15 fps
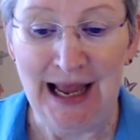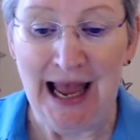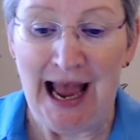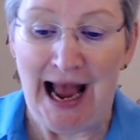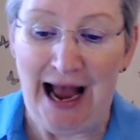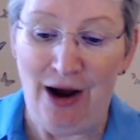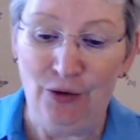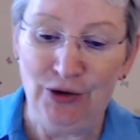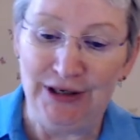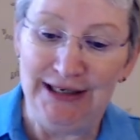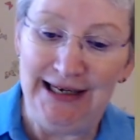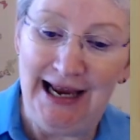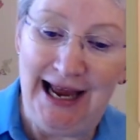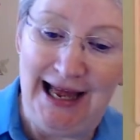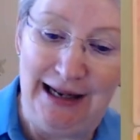How can
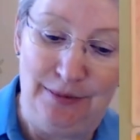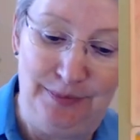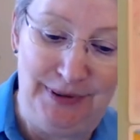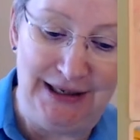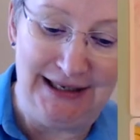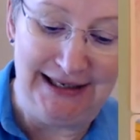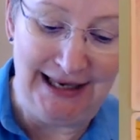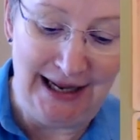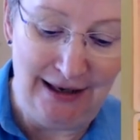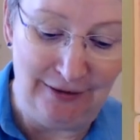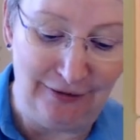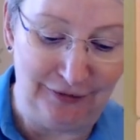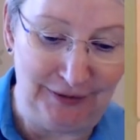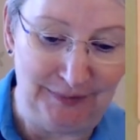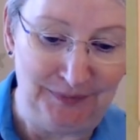you help
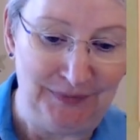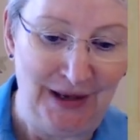yourself?